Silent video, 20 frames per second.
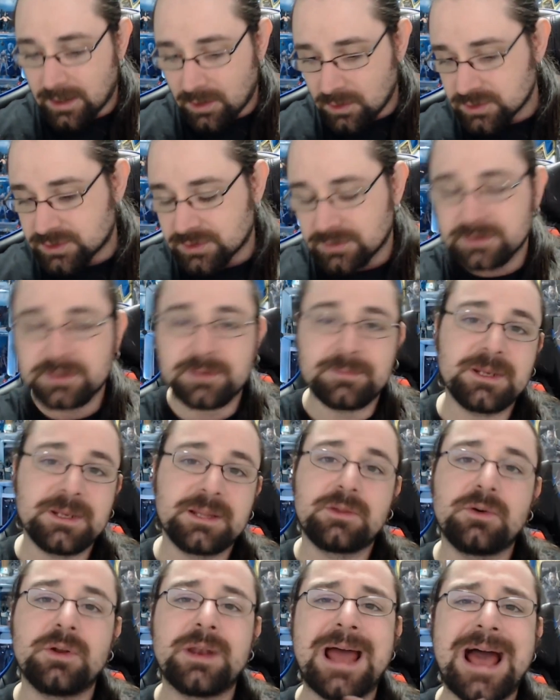Also, on the
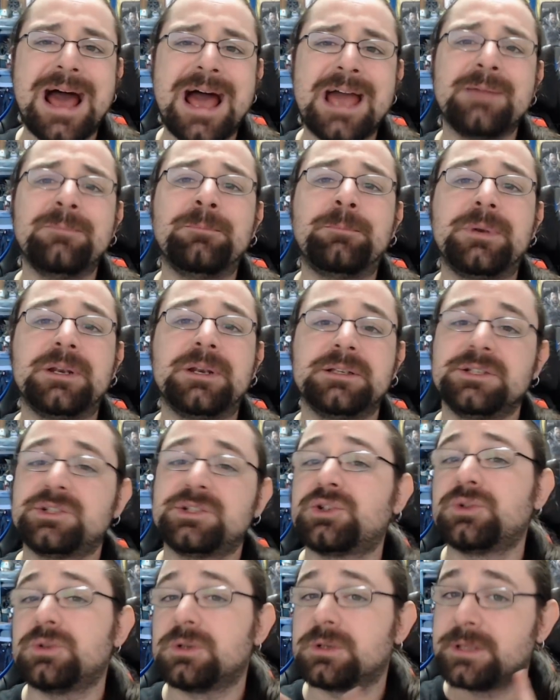BlizzCon, I'm pretty
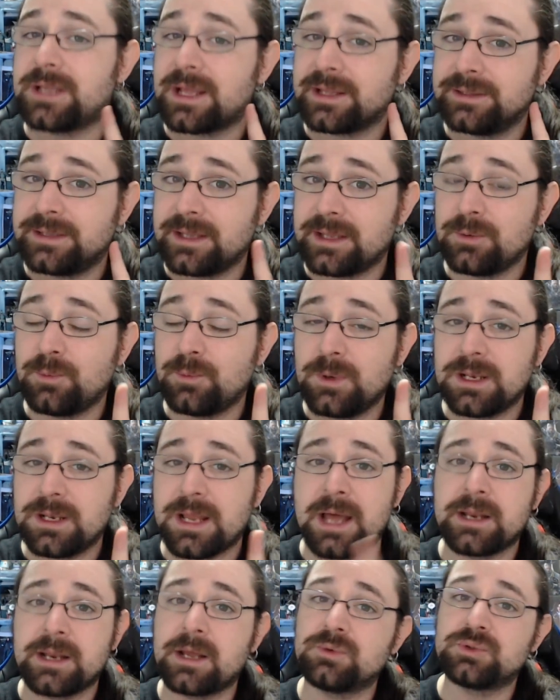sure that they will
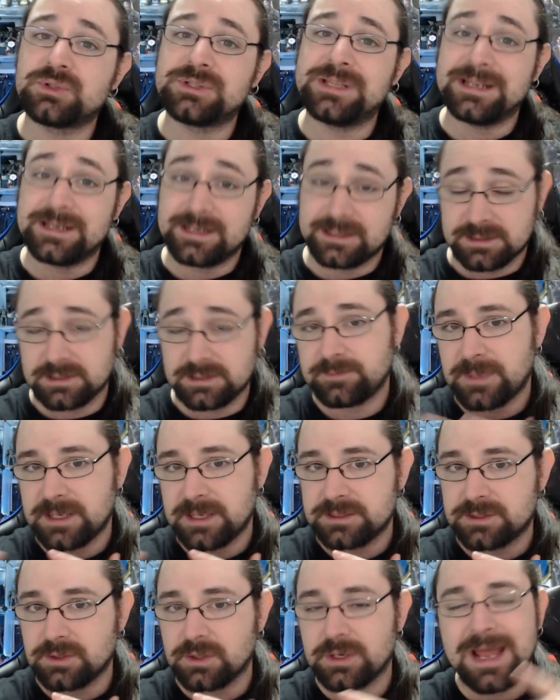announce the next
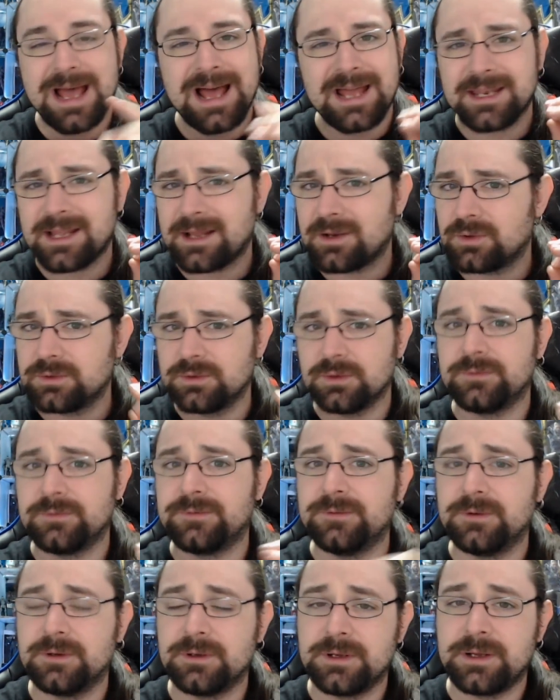expansion and a lot
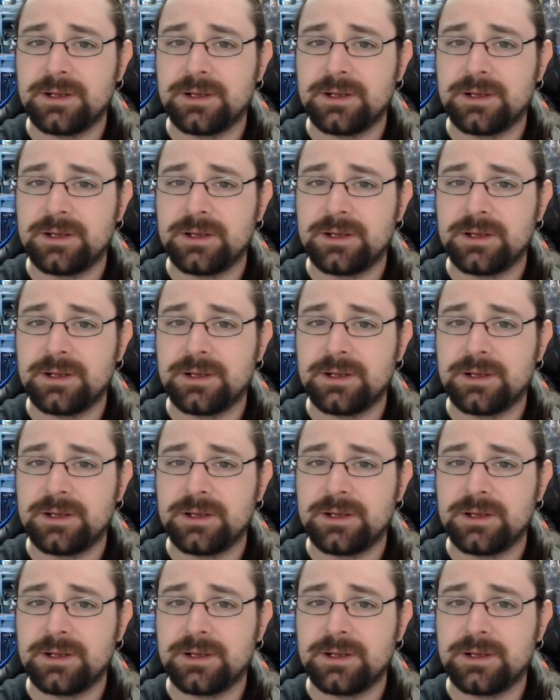of